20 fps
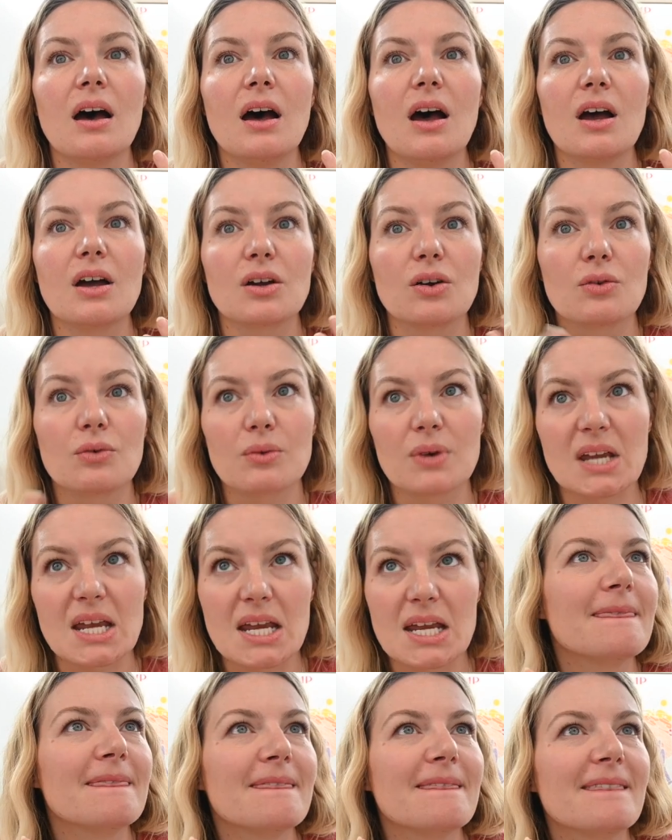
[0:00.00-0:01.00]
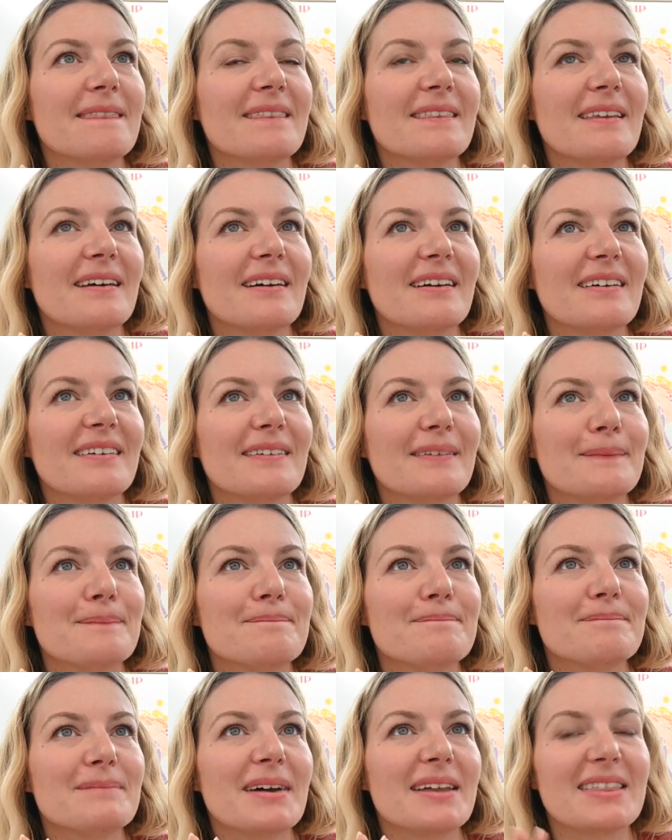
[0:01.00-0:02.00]
agreed,
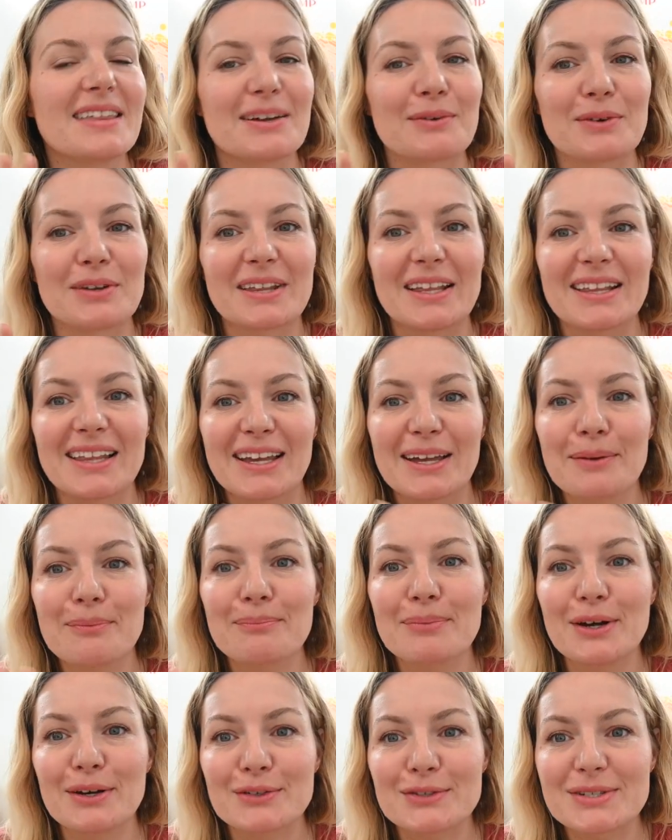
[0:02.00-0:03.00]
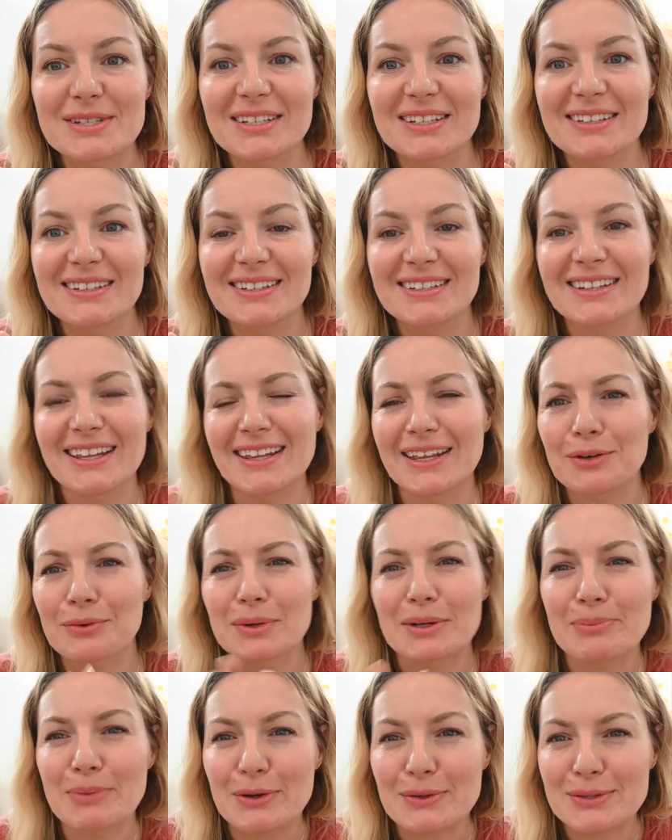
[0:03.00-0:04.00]
a thing where they like
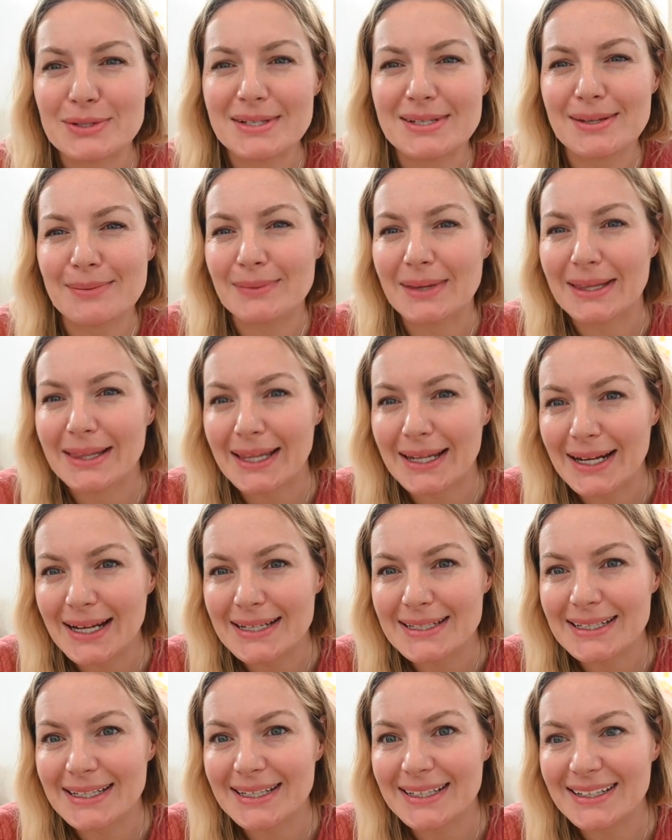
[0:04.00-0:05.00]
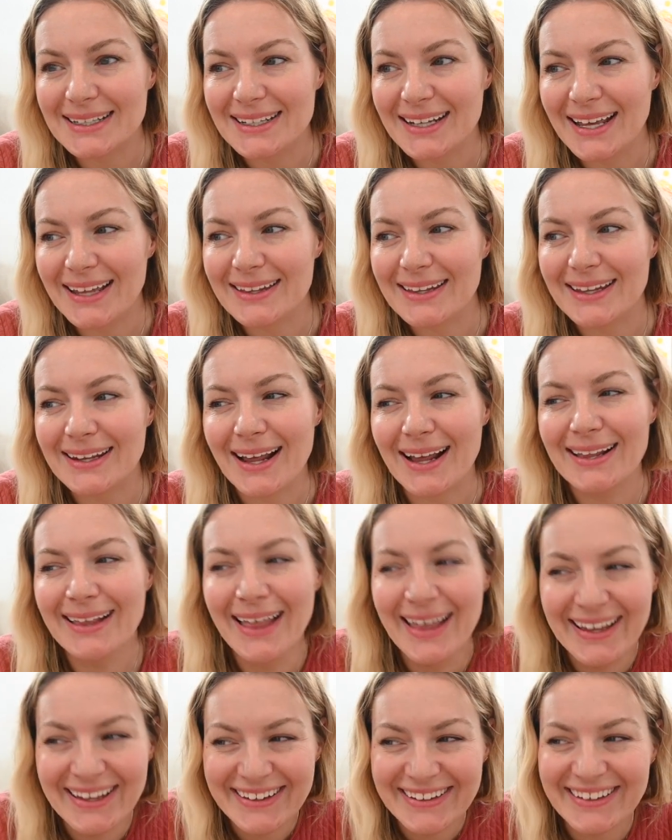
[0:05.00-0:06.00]
reposted something that I did, and then I
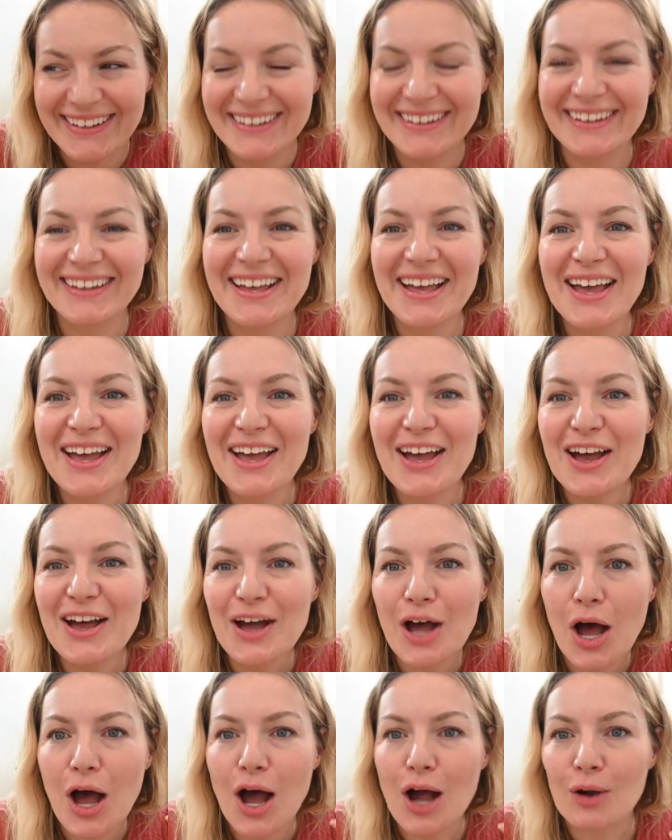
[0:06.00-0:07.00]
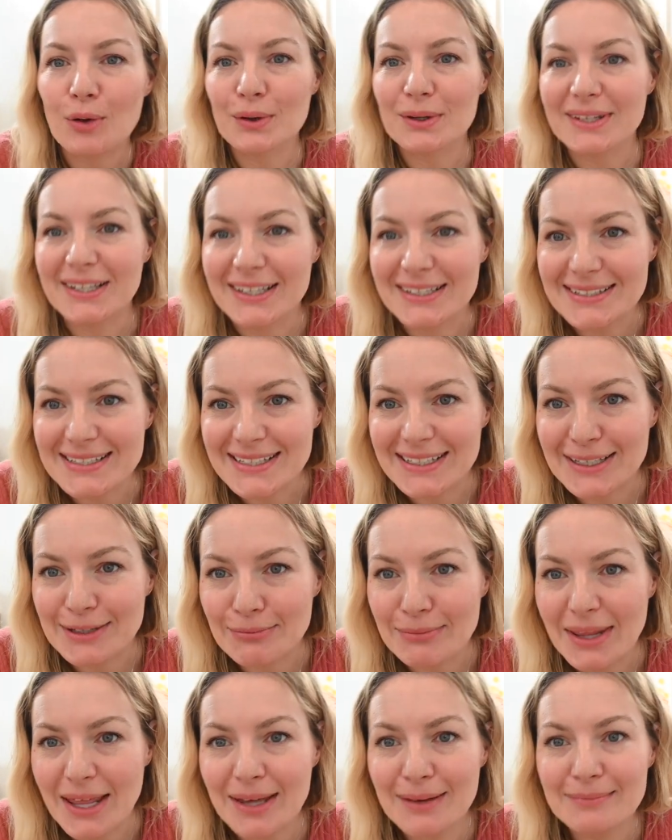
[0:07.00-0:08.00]
like awkwardly
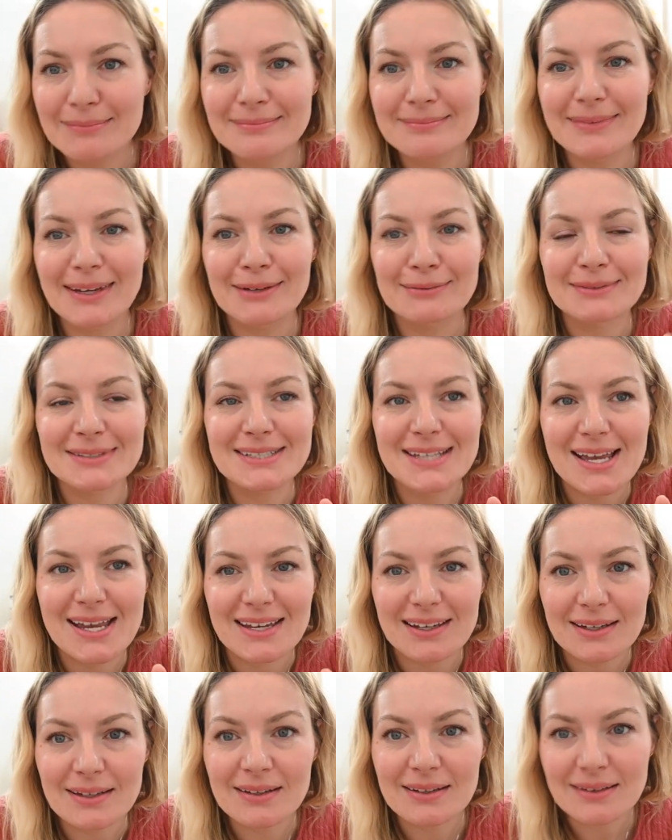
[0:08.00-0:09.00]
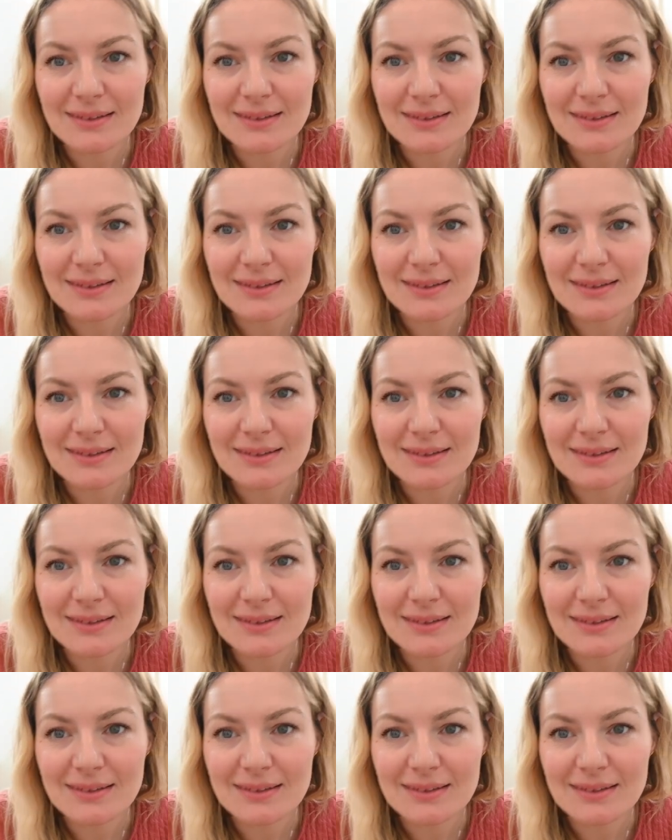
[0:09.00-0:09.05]
DM'd them and was like,